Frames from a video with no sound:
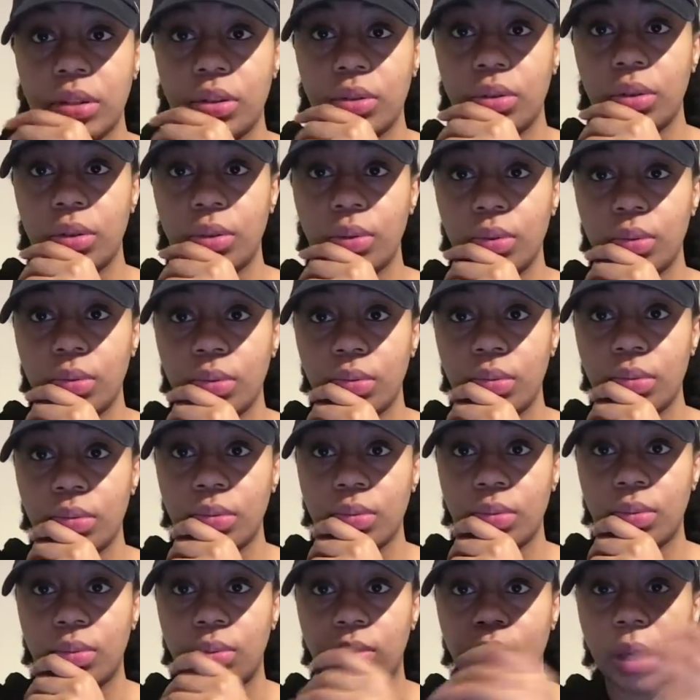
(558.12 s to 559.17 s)
doing,
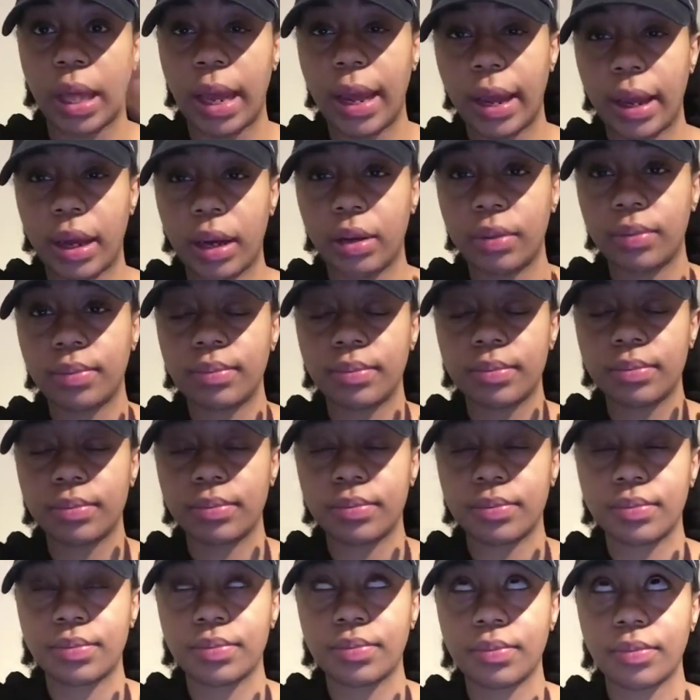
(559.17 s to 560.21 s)
like,
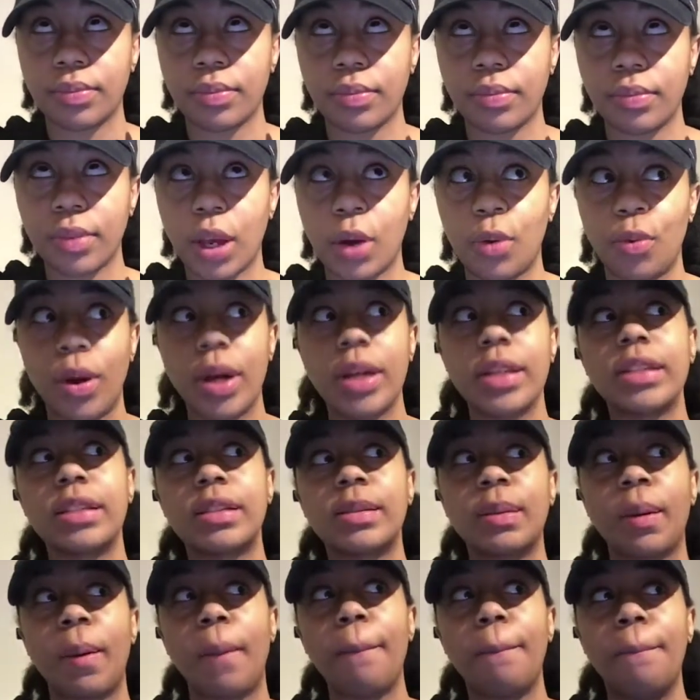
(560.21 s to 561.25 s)

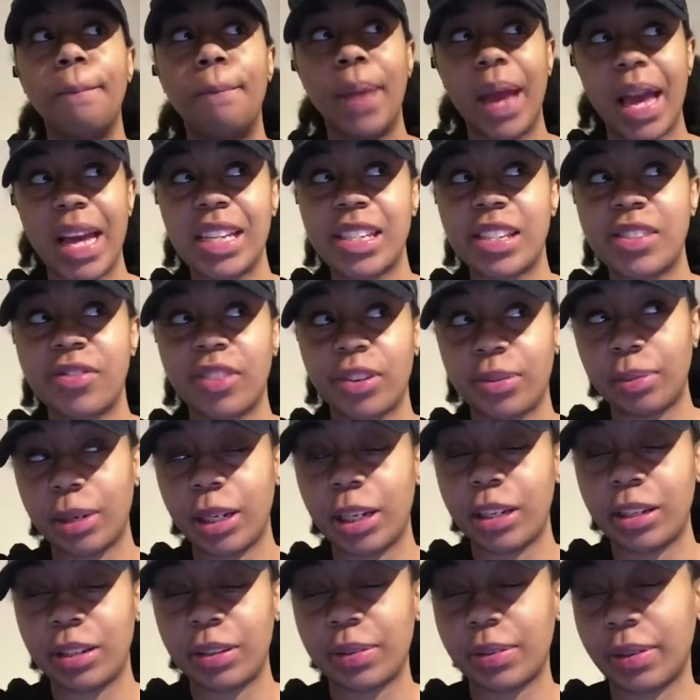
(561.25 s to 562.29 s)
what's best for me
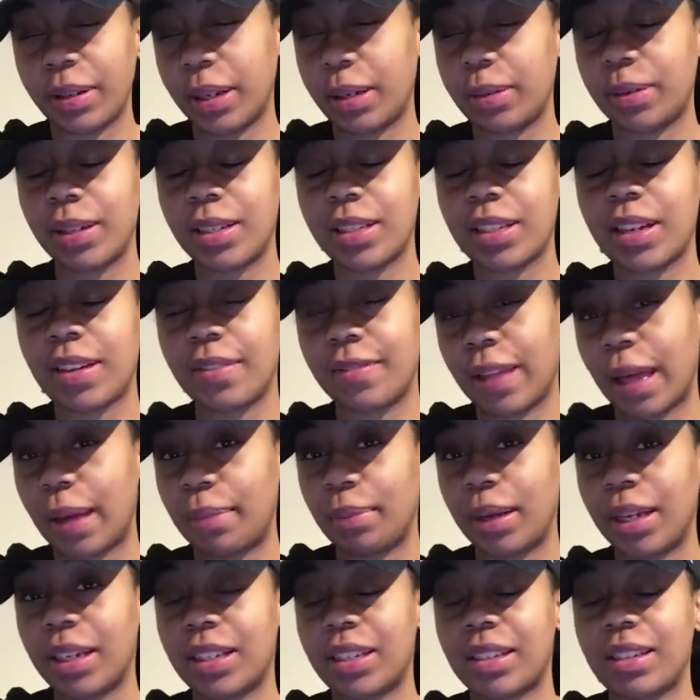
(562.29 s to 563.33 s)
to do anyways, if that
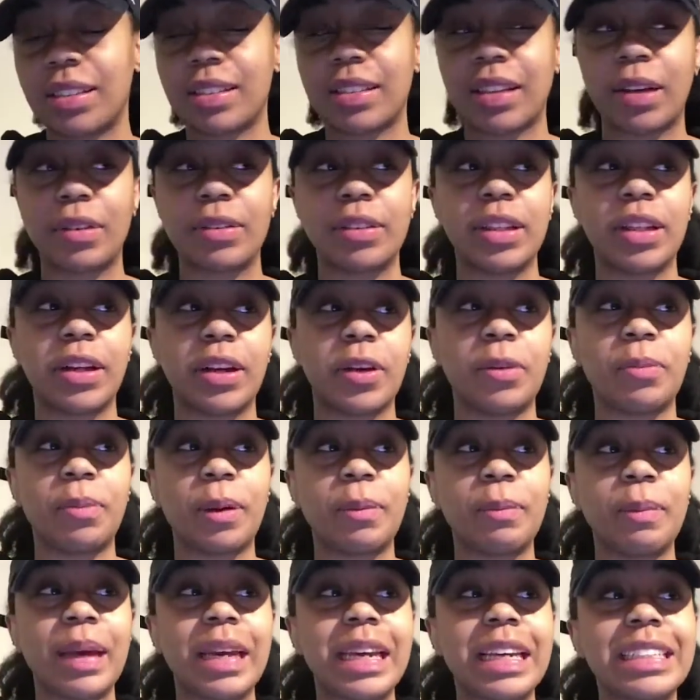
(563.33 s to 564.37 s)
makes sense. I really hope
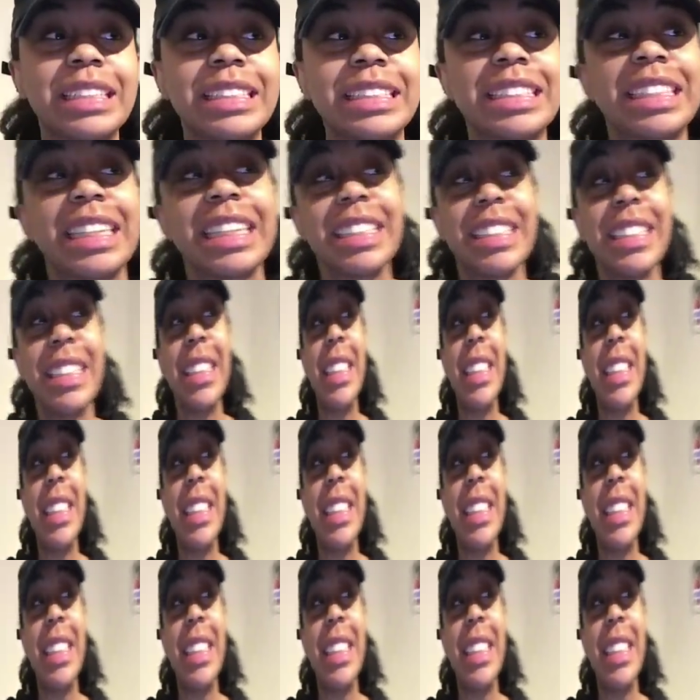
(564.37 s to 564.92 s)
I'm making sense.